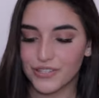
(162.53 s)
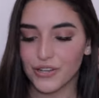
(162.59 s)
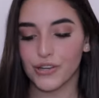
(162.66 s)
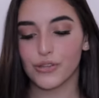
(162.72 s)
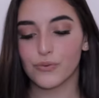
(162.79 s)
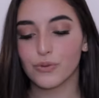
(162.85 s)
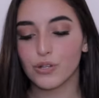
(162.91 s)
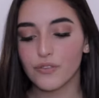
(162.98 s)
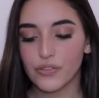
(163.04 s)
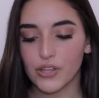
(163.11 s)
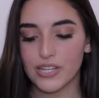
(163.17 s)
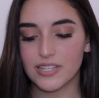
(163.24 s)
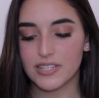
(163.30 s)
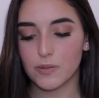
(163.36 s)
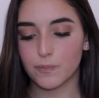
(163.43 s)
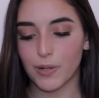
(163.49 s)
So the rule of
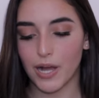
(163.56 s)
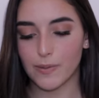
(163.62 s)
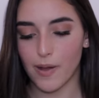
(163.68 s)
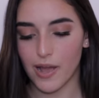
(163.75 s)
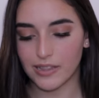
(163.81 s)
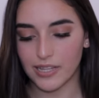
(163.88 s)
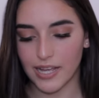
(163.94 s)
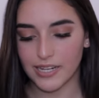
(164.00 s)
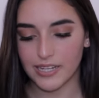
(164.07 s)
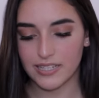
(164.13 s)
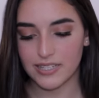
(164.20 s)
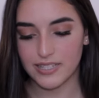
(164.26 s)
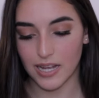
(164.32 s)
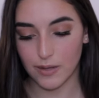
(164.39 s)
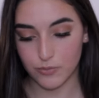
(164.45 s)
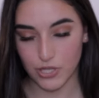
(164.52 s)
thirds is applied by aligning a
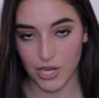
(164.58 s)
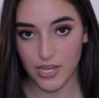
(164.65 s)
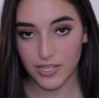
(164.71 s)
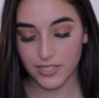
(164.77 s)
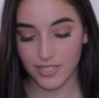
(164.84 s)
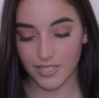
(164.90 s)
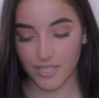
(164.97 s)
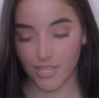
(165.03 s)
subject